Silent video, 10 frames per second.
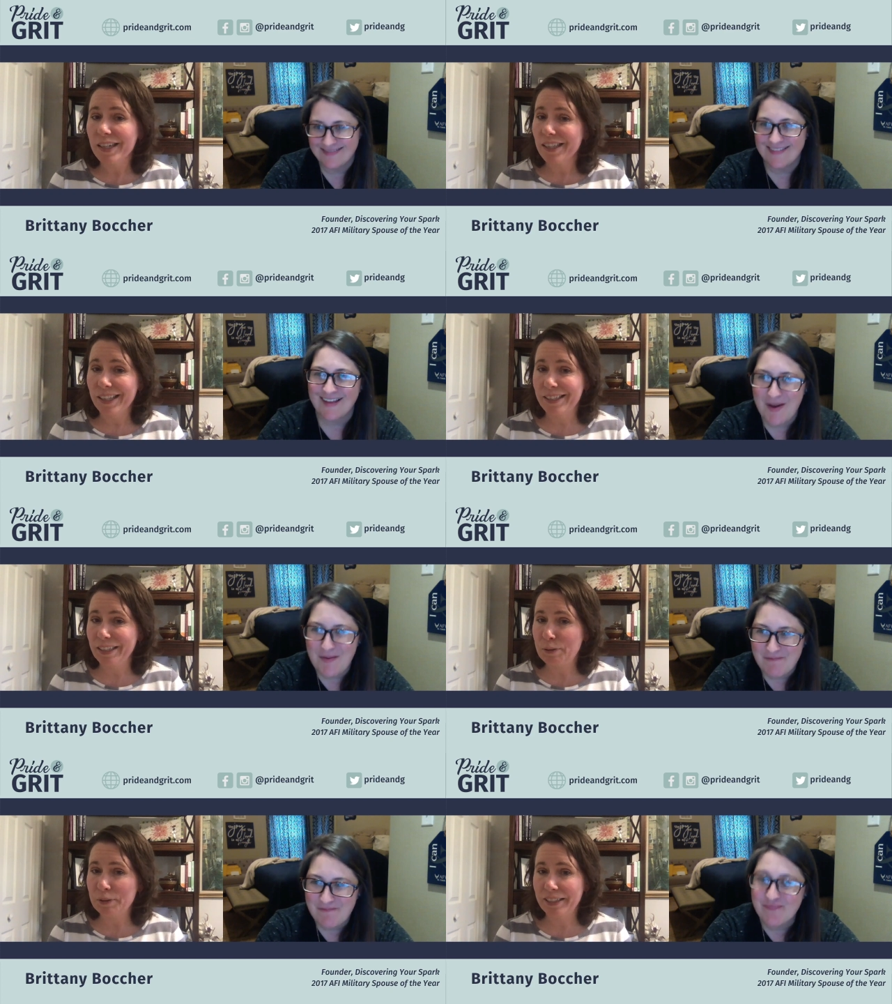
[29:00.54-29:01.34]
Speaker 1: And that's
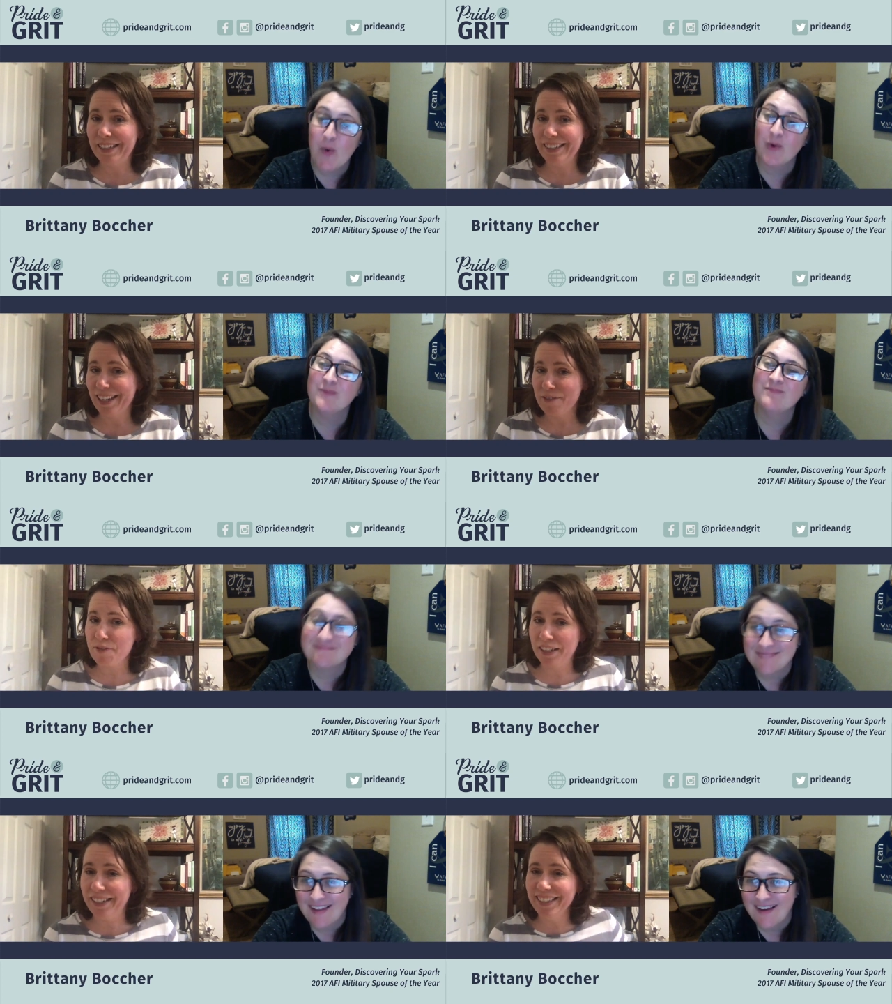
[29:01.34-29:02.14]
equally not
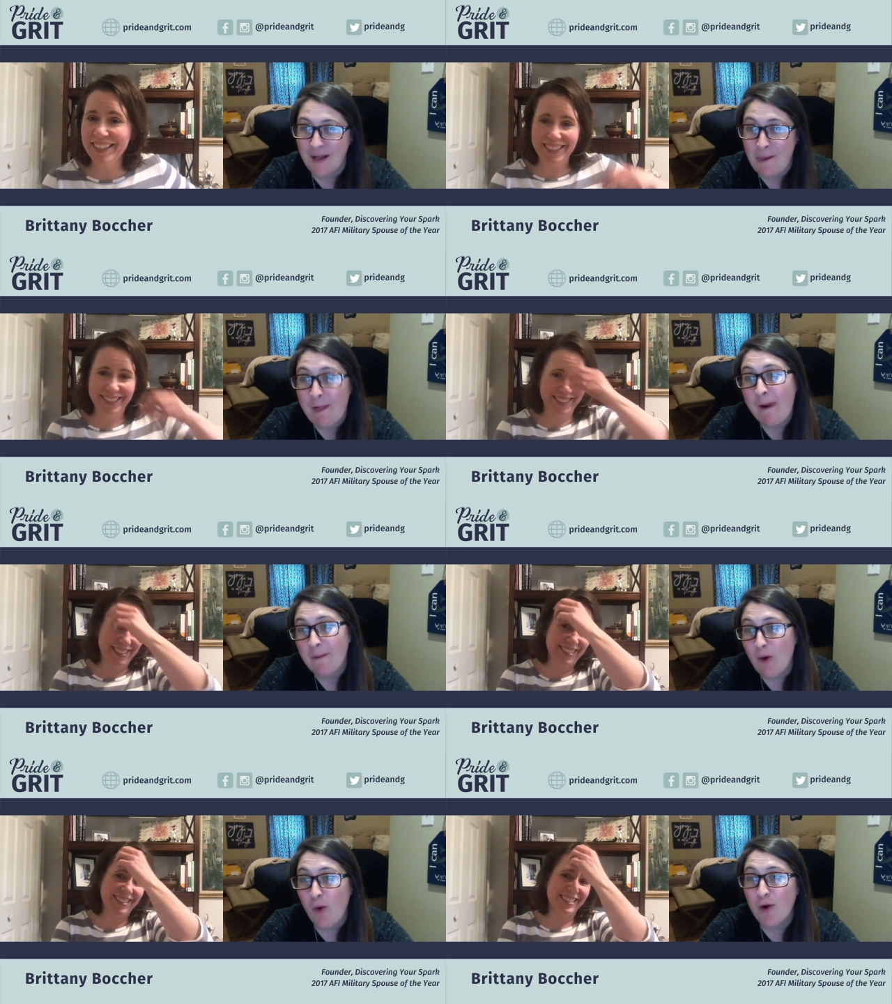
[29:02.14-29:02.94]
fun.
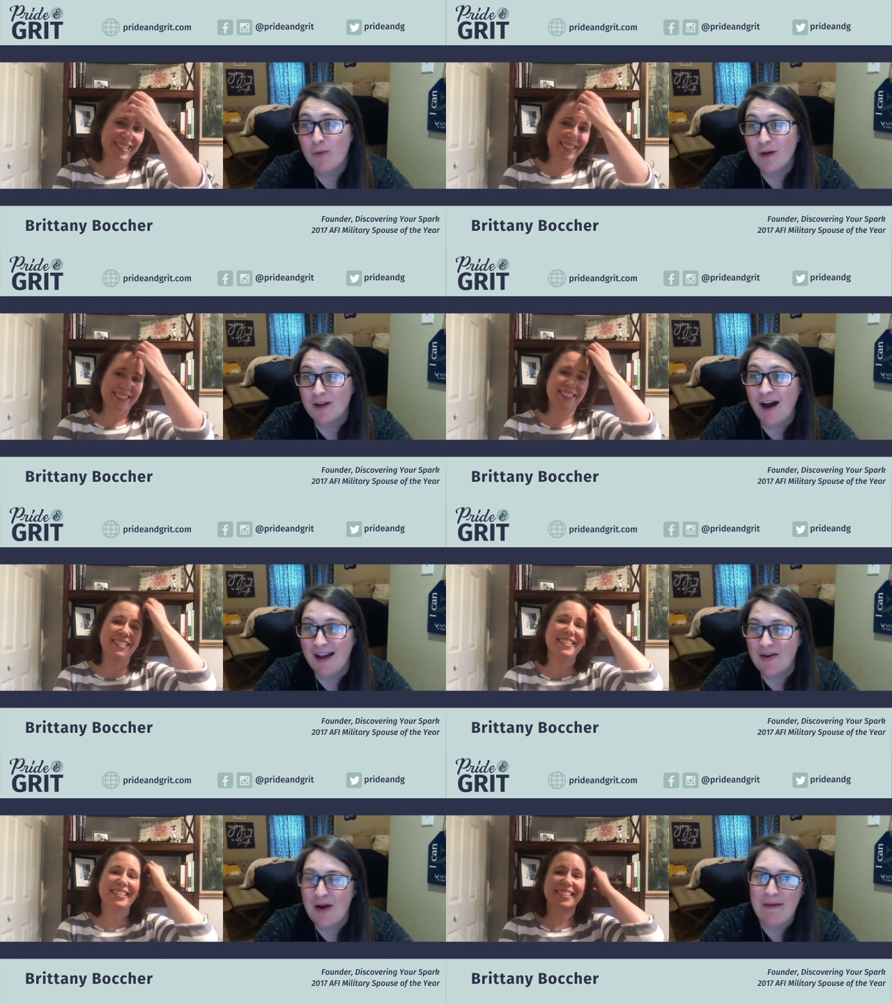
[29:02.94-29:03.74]
Speaker 2: Or we're
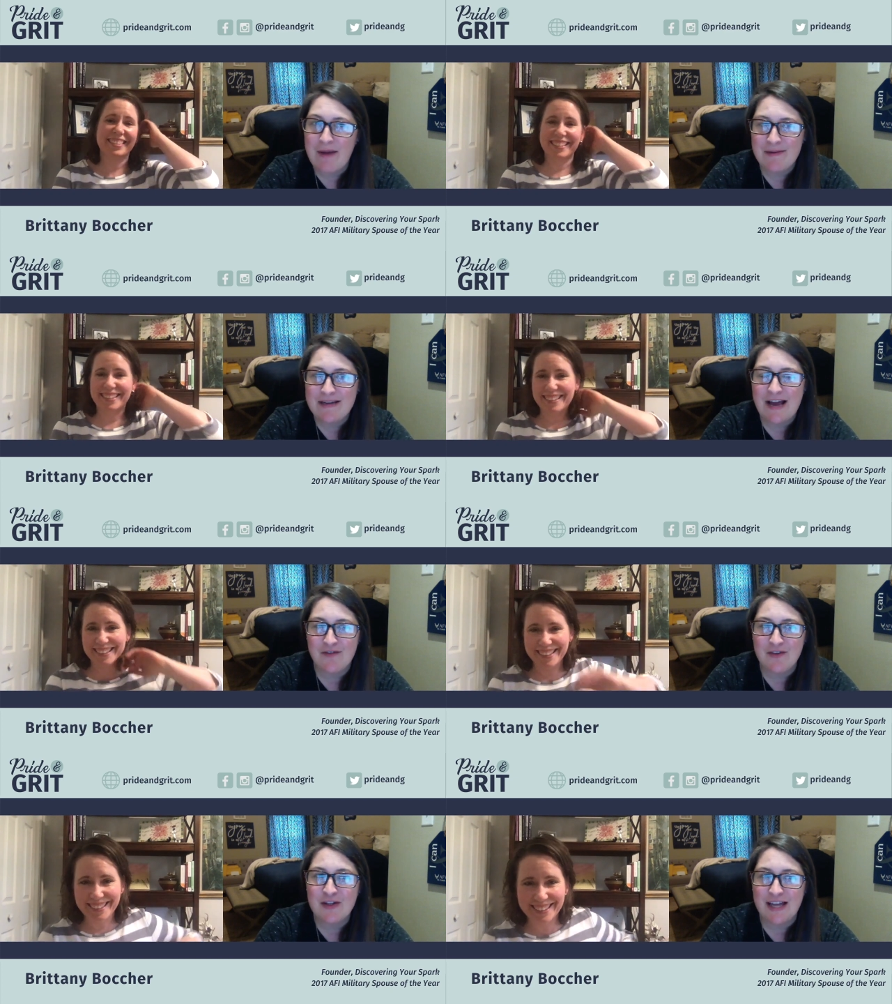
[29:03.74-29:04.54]
not. I mean, I
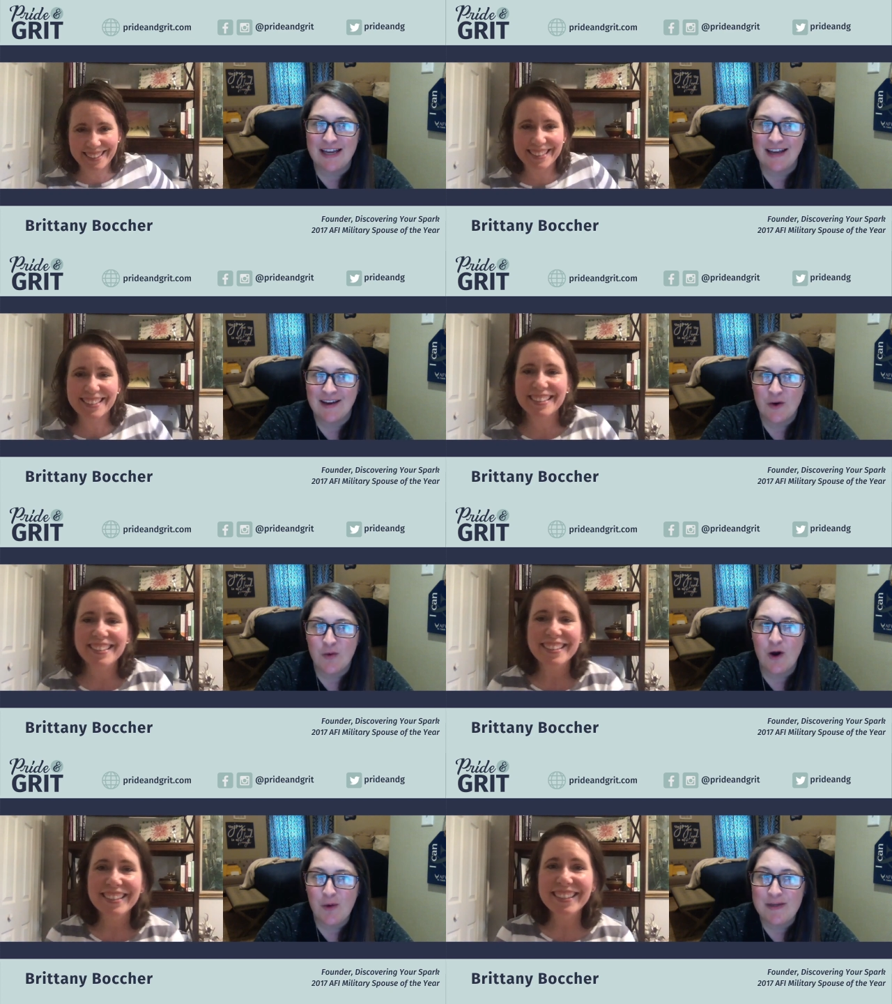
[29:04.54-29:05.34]
feel like
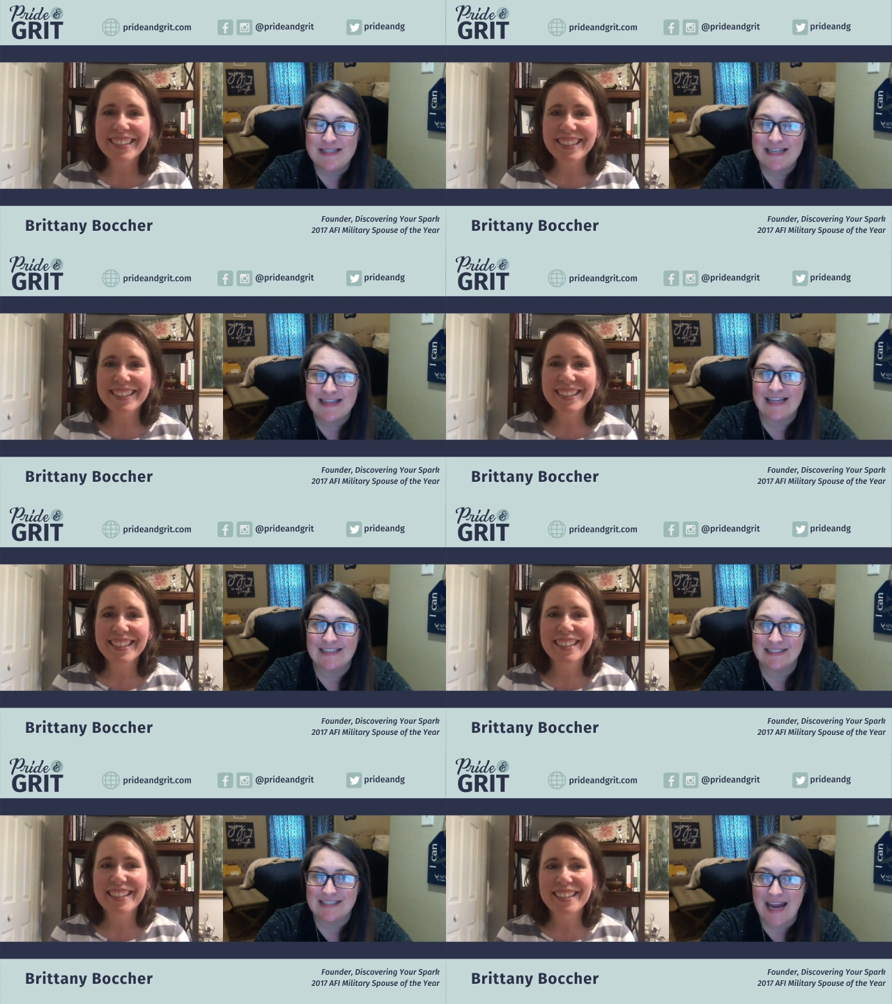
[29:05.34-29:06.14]
we're always in
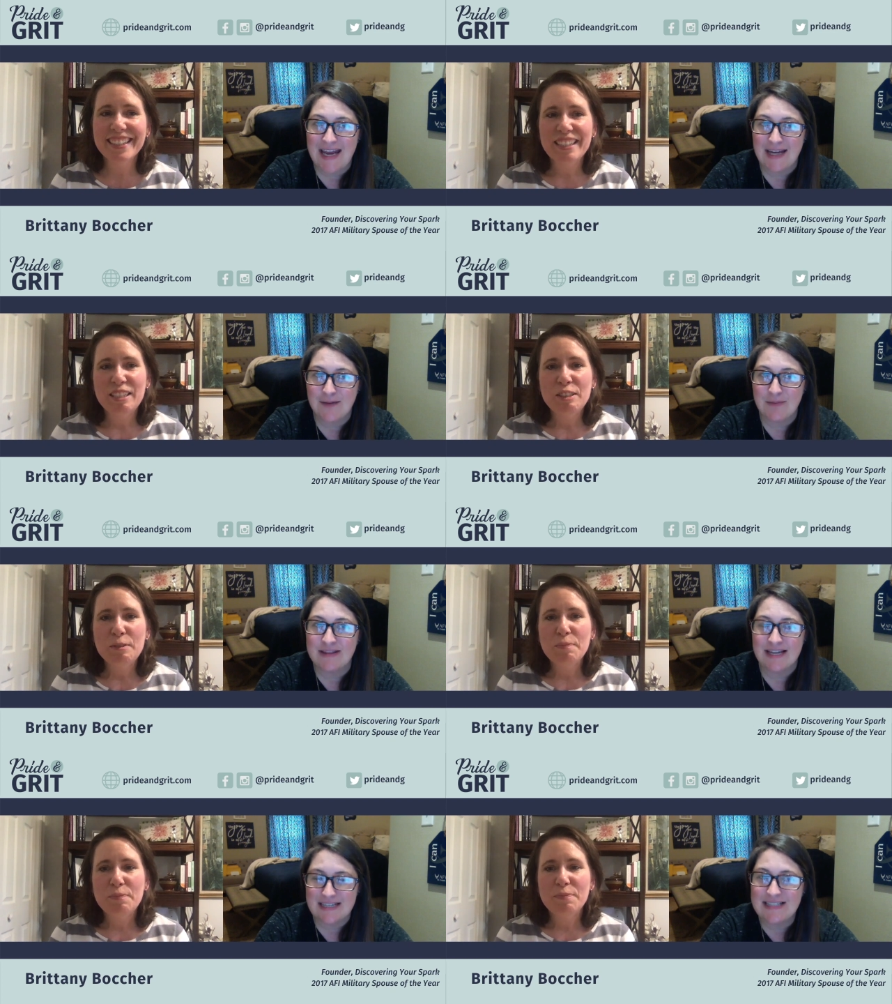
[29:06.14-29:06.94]
that state,
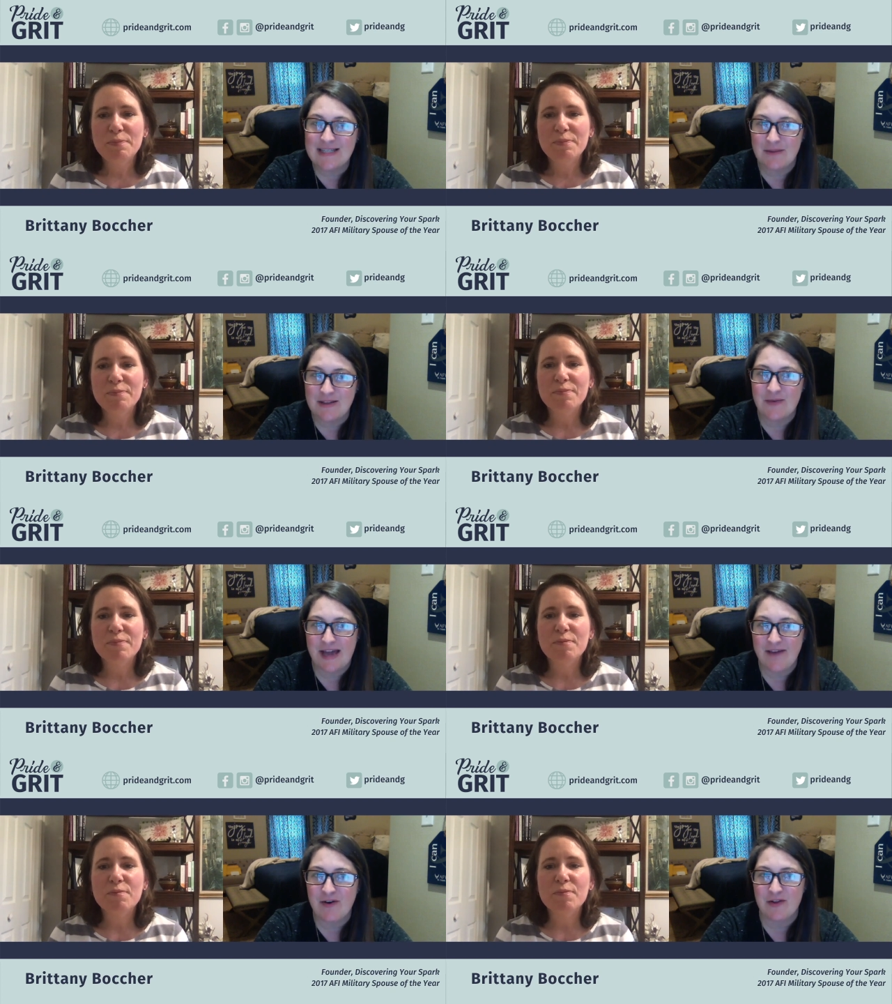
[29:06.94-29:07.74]
but that doesn't mean that we
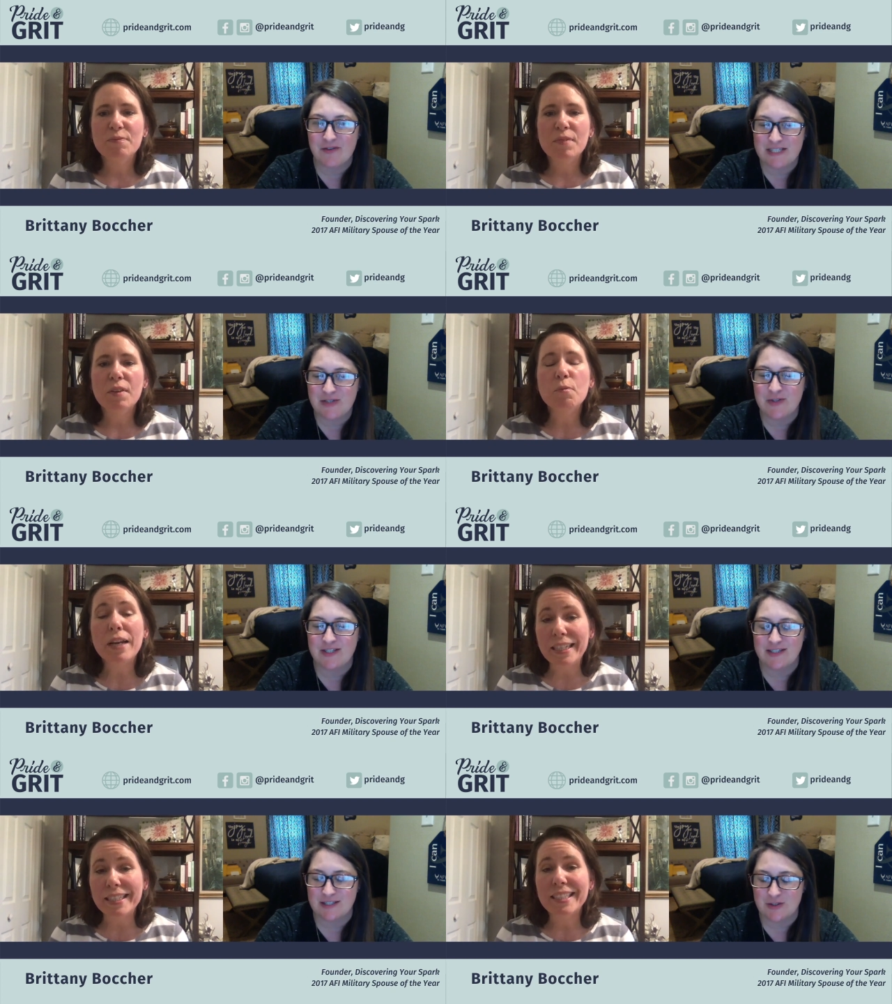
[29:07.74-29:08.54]
have all the
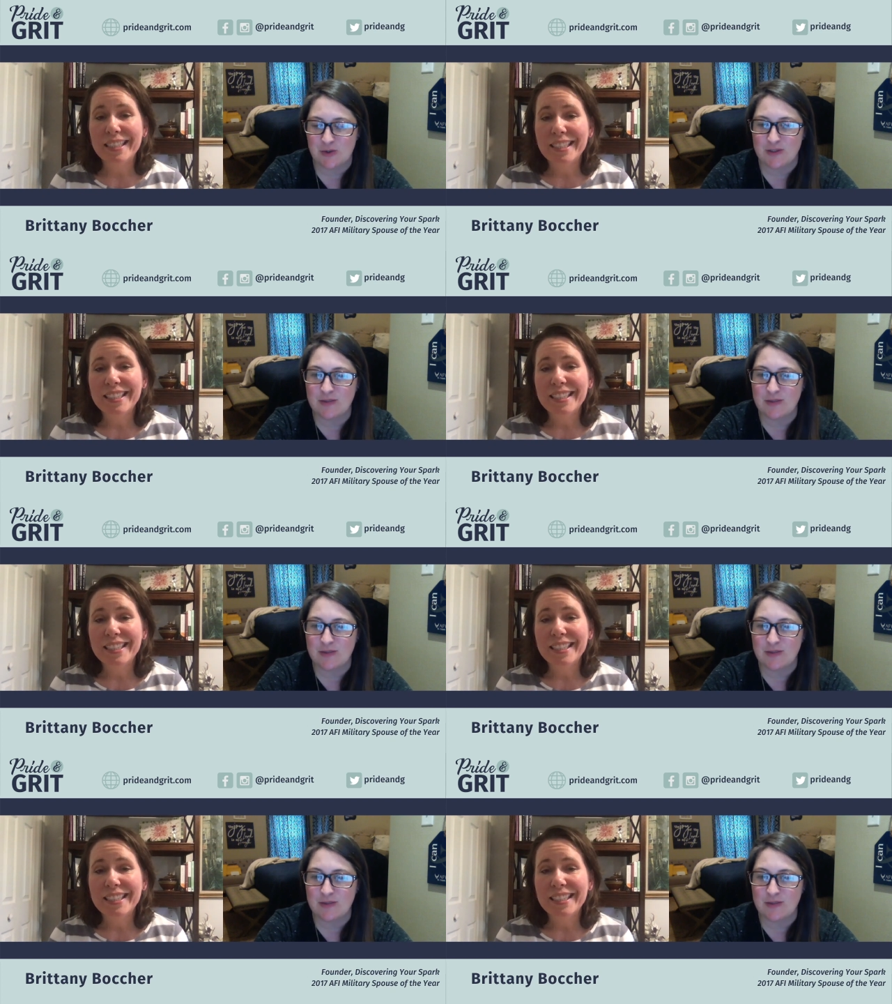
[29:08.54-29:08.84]
resources and tools